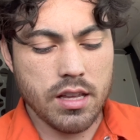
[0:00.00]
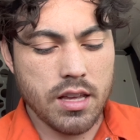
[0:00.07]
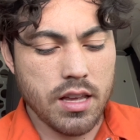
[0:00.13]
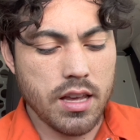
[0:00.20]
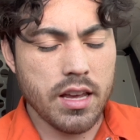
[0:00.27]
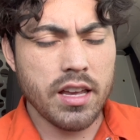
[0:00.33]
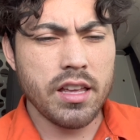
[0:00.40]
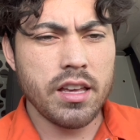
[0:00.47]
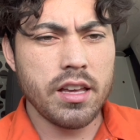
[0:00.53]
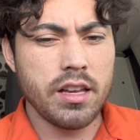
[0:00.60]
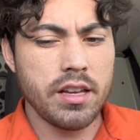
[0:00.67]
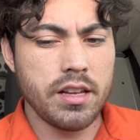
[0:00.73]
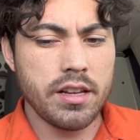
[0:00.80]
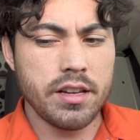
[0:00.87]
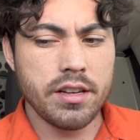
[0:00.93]

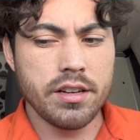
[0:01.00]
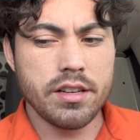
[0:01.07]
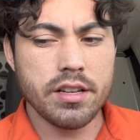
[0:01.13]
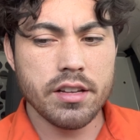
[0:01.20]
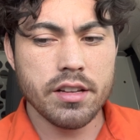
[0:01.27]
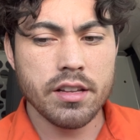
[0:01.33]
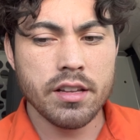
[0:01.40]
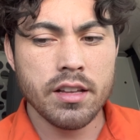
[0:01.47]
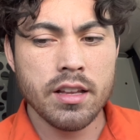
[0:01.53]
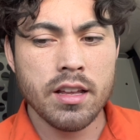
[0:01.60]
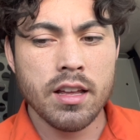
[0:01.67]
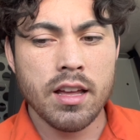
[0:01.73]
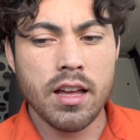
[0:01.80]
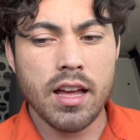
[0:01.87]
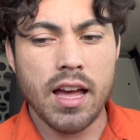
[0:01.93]
And
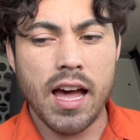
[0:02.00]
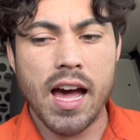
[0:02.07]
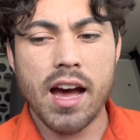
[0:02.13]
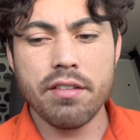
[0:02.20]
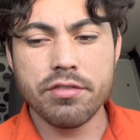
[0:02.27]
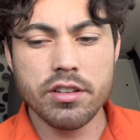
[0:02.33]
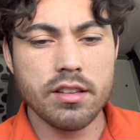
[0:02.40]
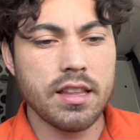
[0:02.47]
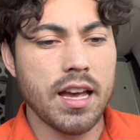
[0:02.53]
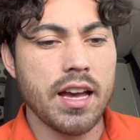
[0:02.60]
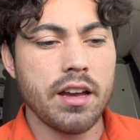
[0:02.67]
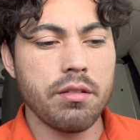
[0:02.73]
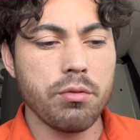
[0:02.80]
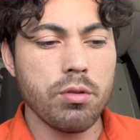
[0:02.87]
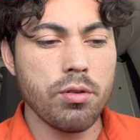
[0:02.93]
after
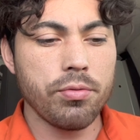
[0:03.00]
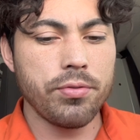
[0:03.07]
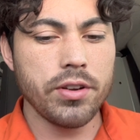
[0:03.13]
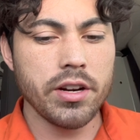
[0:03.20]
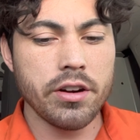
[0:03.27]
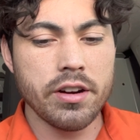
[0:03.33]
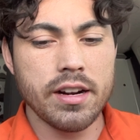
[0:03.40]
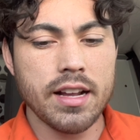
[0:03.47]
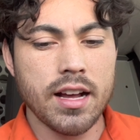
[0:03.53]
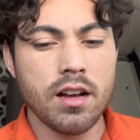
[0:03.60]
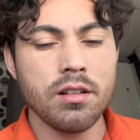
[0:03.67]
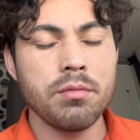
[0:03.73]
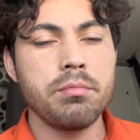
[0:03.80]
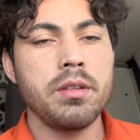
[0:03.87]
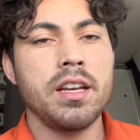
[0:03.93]
that, we'll figure it
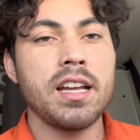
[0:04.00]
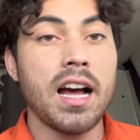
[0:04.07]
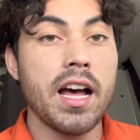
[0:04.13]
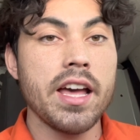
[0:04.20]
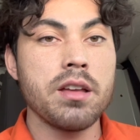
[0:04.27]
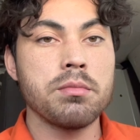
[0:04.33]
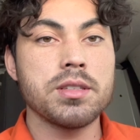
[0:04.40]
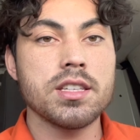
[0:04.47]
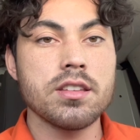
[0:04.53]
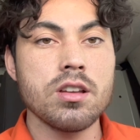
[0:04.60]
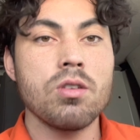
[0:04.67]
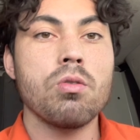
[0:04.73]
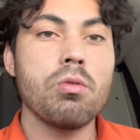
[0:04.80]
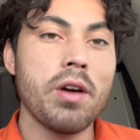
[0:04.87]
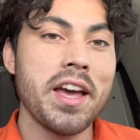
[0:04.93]
out. Man, I am
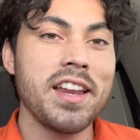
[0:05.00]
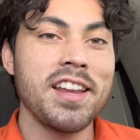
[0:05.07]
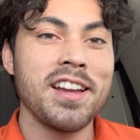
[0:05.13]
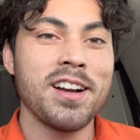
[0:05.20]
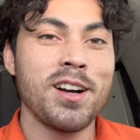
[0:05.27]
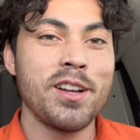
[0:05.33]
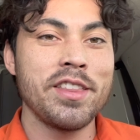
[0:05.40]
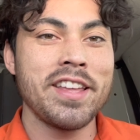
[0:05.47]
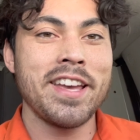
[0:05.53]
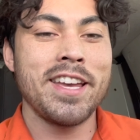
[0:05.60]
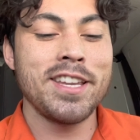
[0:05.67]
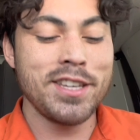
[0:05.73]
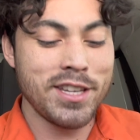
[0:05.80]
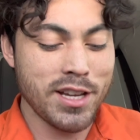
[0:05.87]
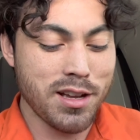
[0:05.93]
still waiting on the
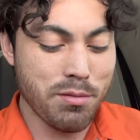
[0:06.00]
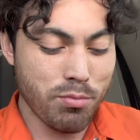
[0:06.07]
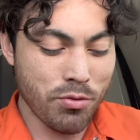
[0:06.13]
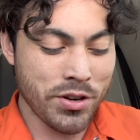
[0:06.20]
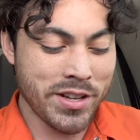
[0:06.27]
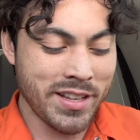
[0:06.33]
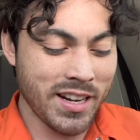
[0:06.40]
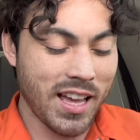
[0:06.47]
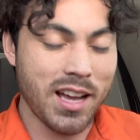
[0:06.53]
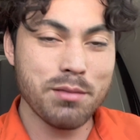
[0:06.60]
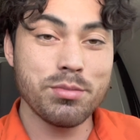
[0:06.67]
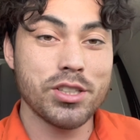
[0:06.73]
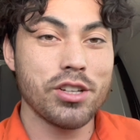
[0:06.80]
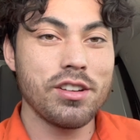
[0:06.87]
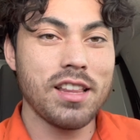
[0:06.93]
NW one. I'm
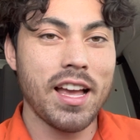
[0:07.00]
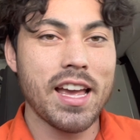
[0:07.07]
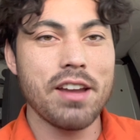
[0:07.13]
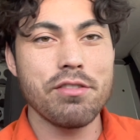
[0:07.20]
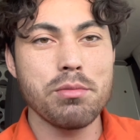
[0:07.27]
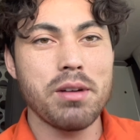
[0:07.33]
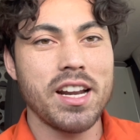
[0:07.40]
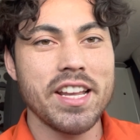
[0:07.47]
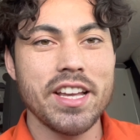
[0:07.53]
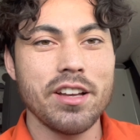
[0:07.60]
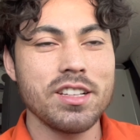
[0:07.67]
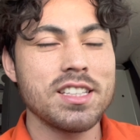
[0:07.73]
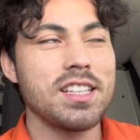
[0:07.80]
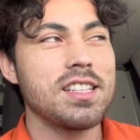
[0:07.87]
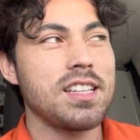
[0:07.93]
sure like everybody
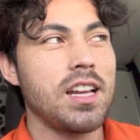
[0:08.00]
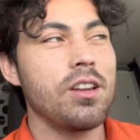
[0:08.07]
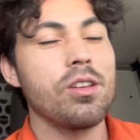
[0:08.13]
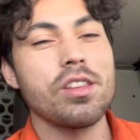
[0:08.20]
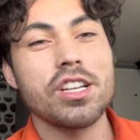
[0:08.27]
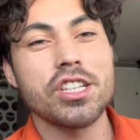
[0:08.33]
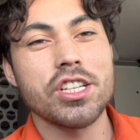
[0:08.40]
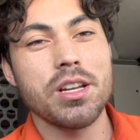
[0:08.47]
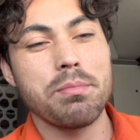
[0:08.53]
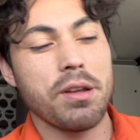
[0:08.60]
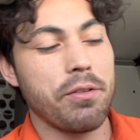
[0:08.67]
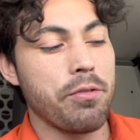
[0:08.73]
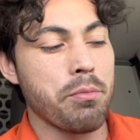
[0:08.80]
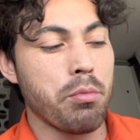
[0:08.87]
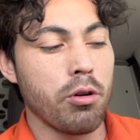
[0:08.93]
else is. I know they're shipping
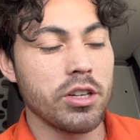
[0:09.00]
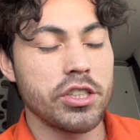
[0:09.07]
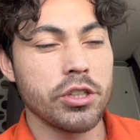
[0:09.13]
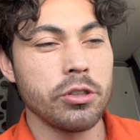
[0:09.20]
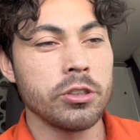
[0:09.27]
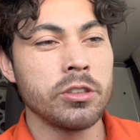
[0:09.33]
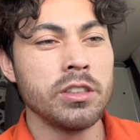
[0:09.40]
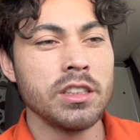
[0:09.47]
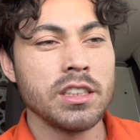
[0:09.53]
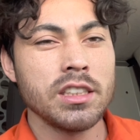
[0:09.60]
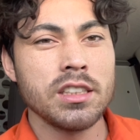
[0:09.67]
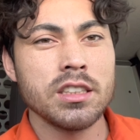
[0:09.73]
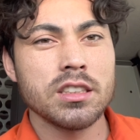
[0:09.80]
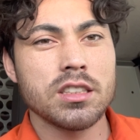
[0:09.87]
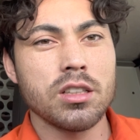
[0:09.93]
from Portugal,
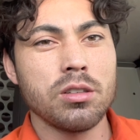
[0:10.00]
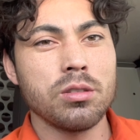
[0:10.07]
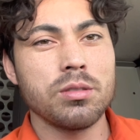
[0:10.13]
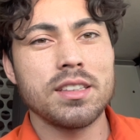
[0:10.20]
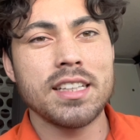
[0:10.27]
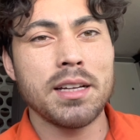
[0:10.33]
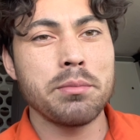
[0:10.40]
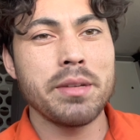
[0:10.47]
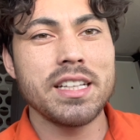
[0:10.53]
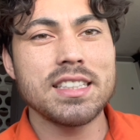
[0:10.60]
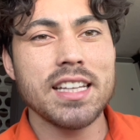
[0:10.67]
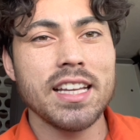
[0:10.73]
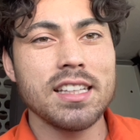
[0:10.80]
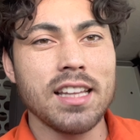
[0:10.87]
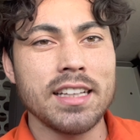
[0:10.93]
so that may
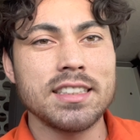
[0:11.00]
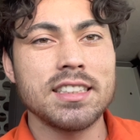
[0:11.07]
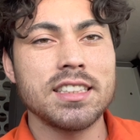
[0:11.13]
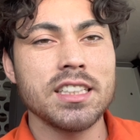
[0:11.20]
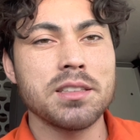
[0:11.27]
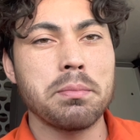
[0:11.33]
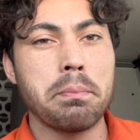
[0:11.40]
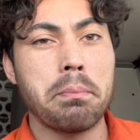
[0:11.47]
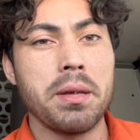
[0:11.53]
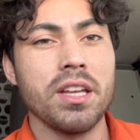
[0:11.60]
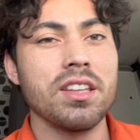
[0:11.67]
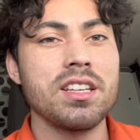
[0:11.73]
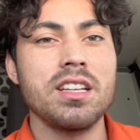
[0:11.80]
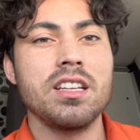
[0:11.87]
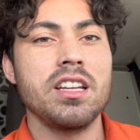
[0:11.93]
take like 6
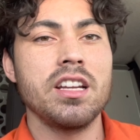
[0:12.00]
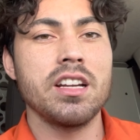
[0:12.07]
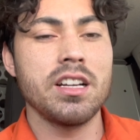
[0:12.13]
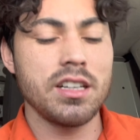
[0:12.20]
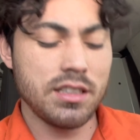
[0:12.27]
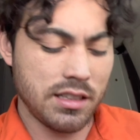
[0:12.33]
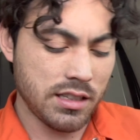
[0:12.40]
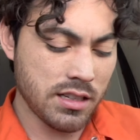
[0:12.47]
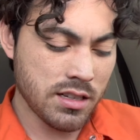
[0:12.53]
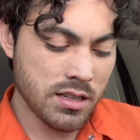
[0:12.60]
billion years.